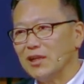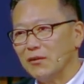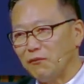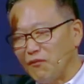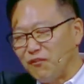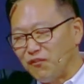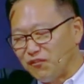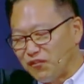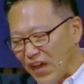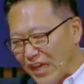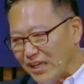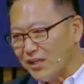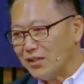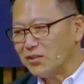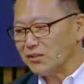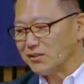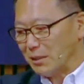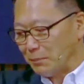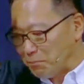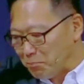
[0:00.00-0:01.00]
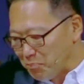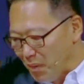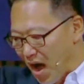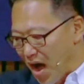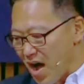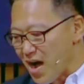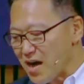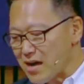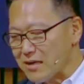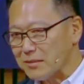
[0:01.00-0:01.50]
It failed. It
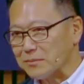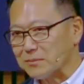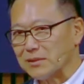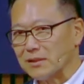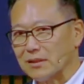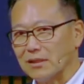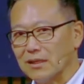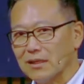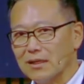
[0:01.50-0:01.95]
bombed."